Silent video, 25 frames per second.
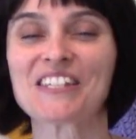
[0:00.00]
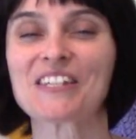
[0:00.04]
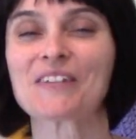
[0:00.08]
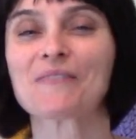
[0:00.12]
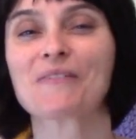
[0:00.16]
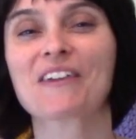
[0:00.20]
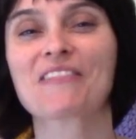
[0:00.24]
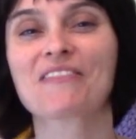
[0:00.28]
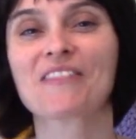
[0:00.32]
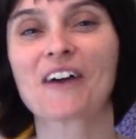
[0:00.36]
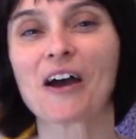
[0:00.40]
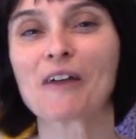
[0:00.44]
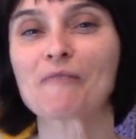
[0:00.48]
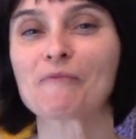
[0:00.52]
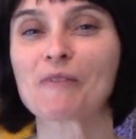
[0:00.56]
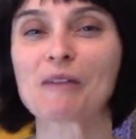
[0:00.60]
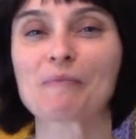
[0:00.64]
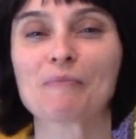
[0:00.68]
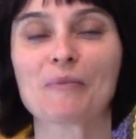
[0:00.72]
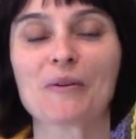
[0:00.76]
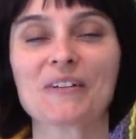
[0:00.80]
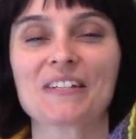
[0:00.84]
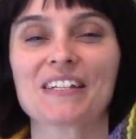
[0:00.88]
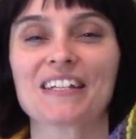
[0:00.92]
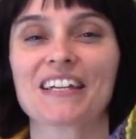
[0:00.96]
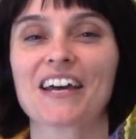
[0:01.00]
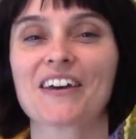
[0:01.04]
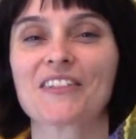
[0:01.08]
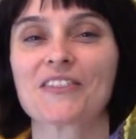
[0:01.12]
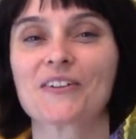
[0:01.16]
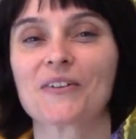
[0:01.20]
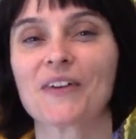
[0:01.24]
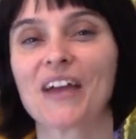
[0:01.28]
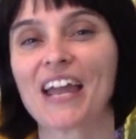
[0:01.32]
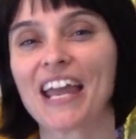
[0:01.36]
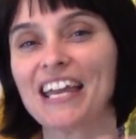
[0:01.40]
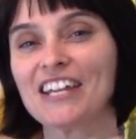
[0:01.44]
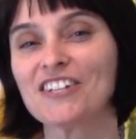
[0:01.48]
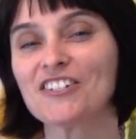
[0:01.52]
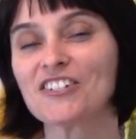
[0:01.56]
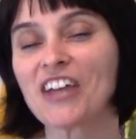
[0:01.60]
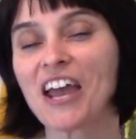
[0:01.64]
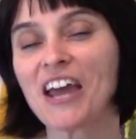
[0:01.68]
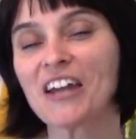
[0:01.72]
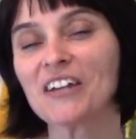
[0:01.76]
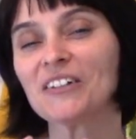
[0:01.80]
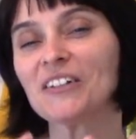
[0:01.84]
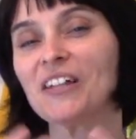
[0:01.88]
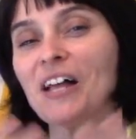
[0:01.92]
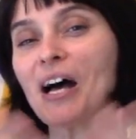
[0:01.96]
so we thought we'd put together a
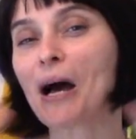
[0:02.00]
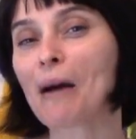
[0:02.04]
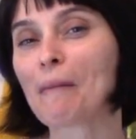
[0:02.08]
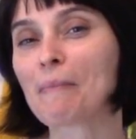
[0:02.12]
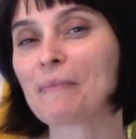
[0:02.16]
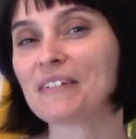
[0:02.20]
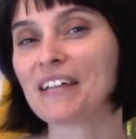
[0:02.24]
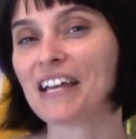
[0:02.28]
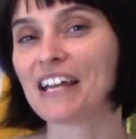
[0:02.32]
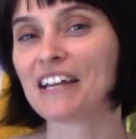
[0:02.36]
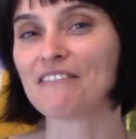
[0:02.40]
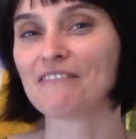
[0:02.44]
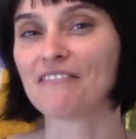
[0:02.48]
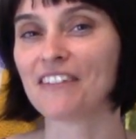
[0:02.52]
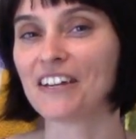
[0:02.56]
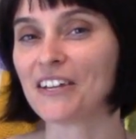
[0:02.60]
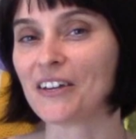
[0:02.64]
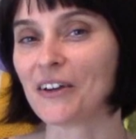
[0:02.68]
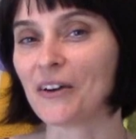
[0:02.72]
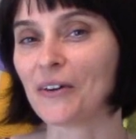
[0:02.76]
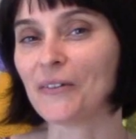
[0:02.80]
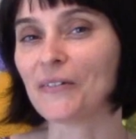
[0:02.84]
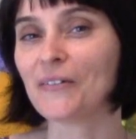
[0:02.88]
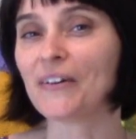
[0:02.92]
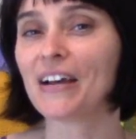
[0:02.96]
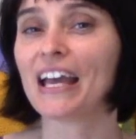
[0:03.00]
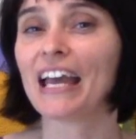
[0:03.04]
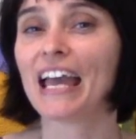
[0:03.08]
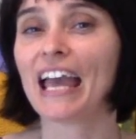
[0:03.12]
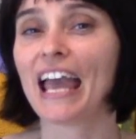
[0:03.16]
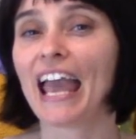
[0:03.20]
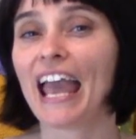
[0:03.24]
channel update video